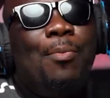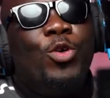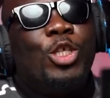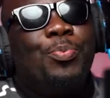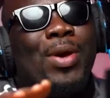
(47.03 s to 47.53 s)

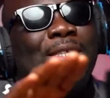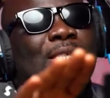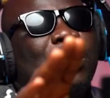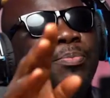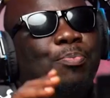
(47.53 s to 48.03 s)

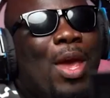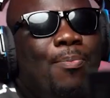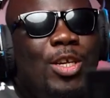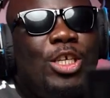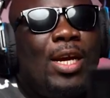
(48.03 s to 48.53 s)
respect
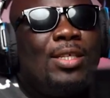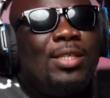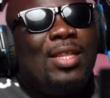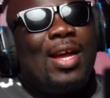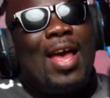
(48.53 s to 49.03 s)
Baby Jets,
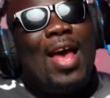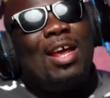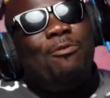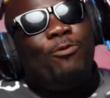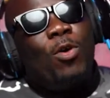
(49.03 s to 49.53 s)
the
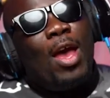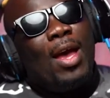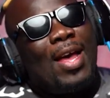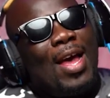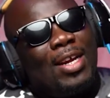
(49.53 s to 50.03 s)

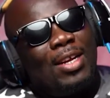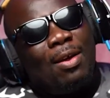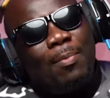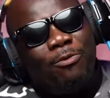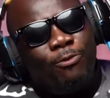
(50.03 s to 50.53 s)

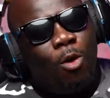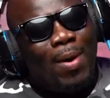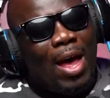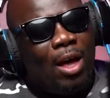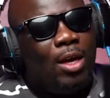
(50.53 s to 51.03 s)
Ghana, my
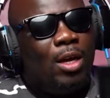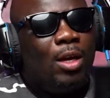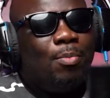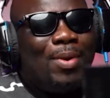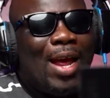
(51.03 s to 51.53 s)
former
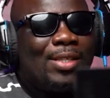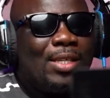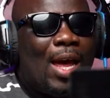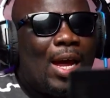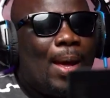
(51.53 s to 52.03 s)
Black
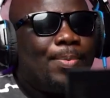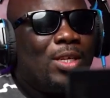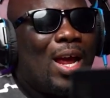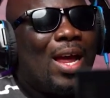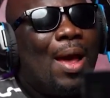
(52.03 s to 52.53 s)
Star captain.
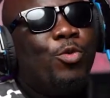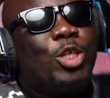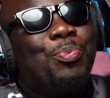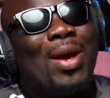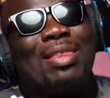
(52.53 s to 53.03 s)
I can't
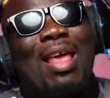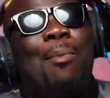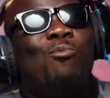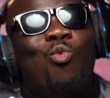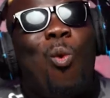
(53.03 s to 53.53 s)
respect
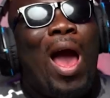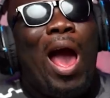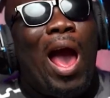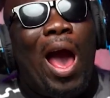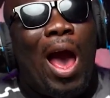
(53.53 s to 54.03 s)
them.
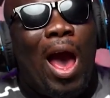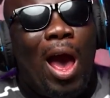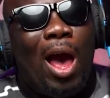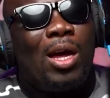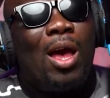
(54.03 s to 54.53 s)

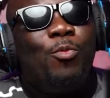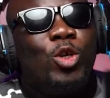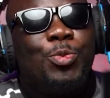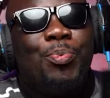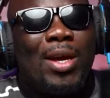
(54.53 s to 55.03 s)
Wow, I can't
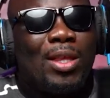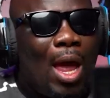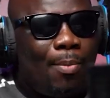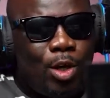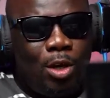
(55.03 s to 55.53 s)
respect
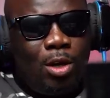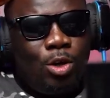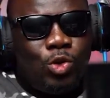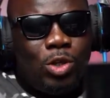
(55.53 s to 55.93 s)
them to the